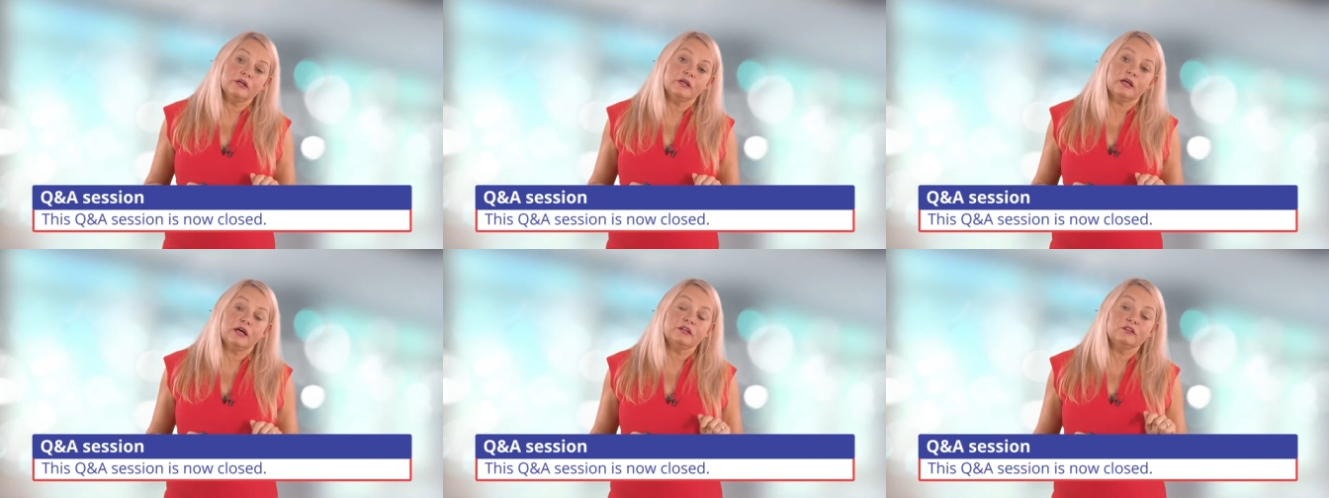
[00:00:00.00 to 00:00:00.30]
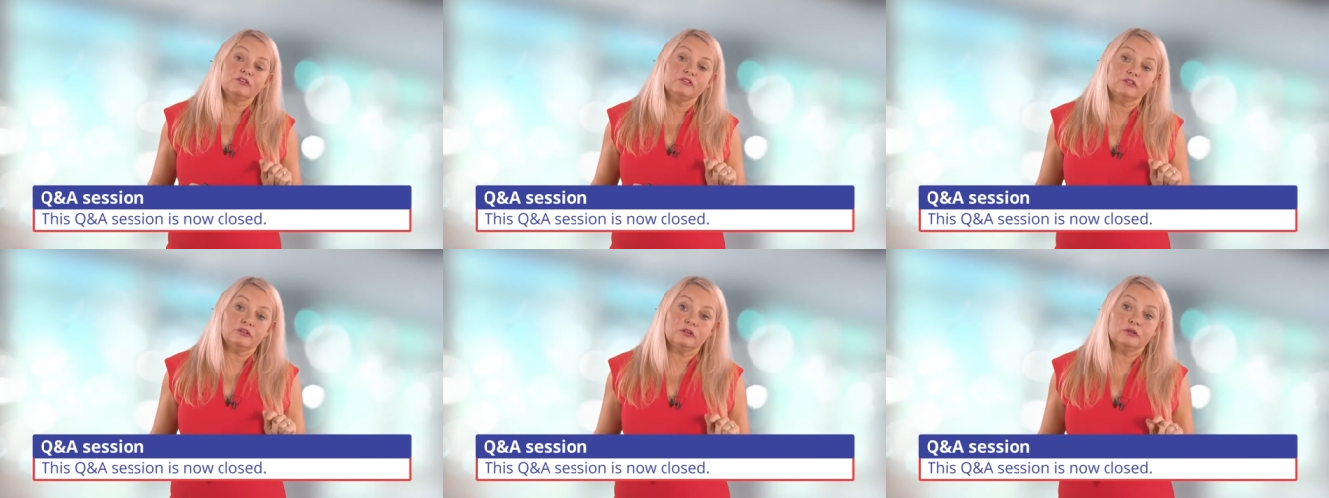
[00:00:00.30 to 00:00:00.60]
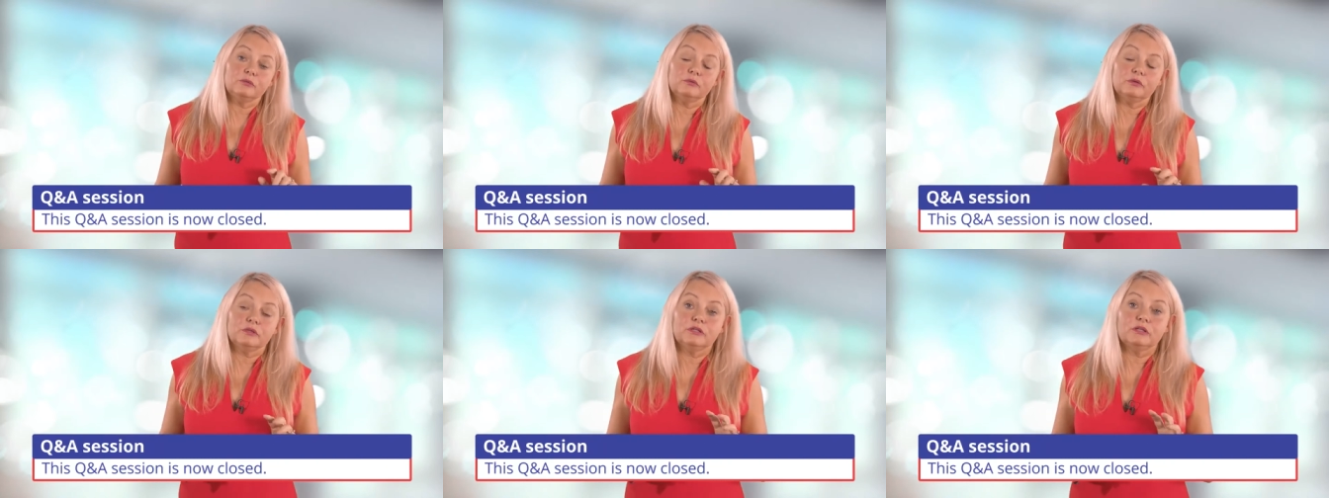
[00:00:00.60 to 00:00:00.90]
I
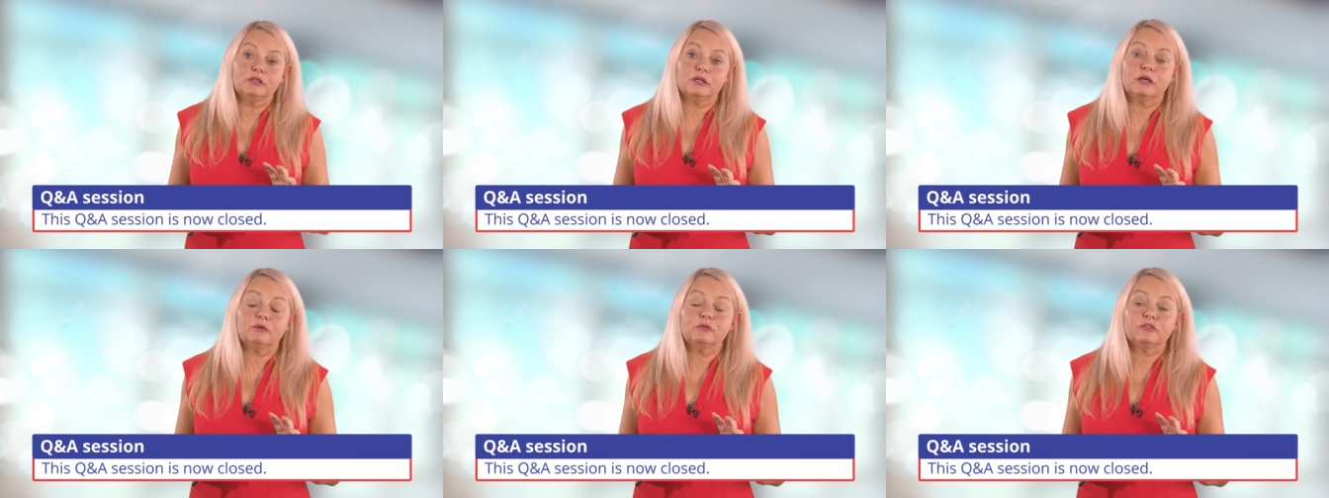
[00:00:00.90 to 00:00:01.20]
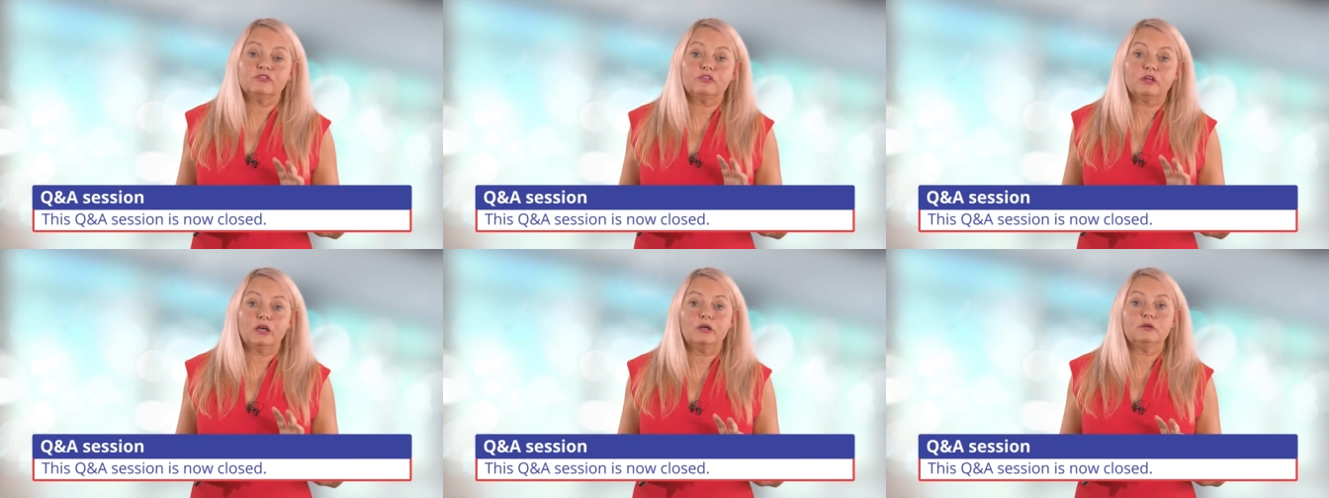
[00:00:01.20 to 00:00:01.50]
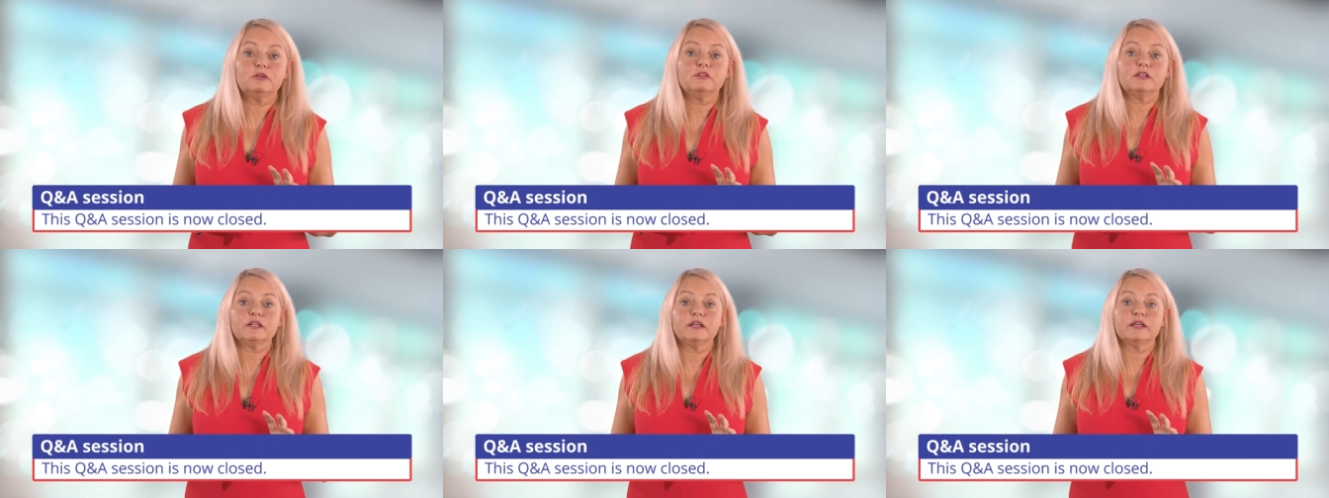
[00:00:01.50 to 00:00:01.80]
do, you know,
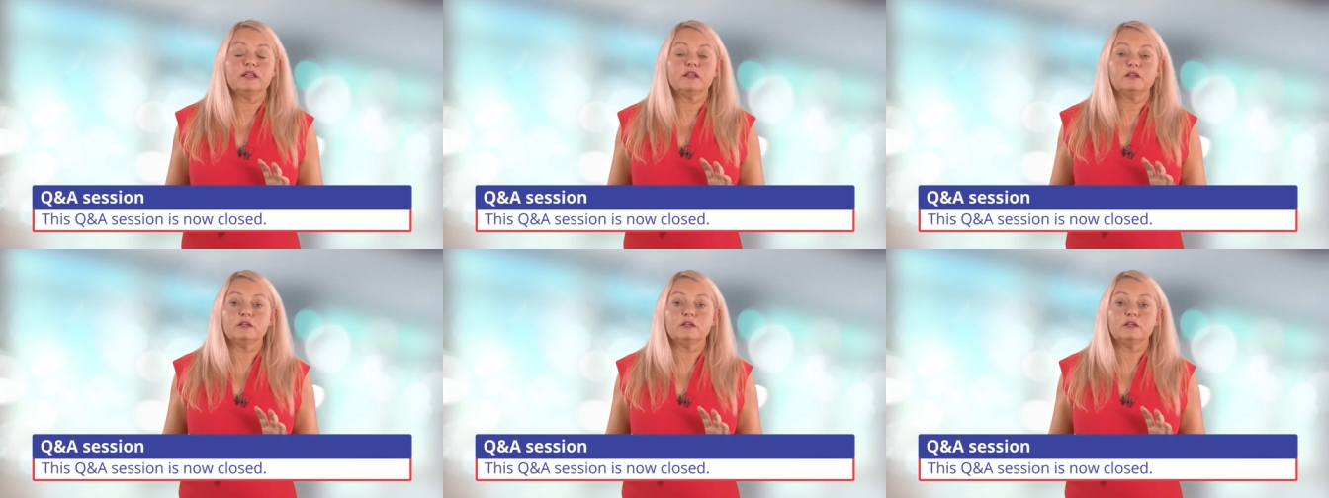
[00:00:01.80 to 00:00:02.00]
totally,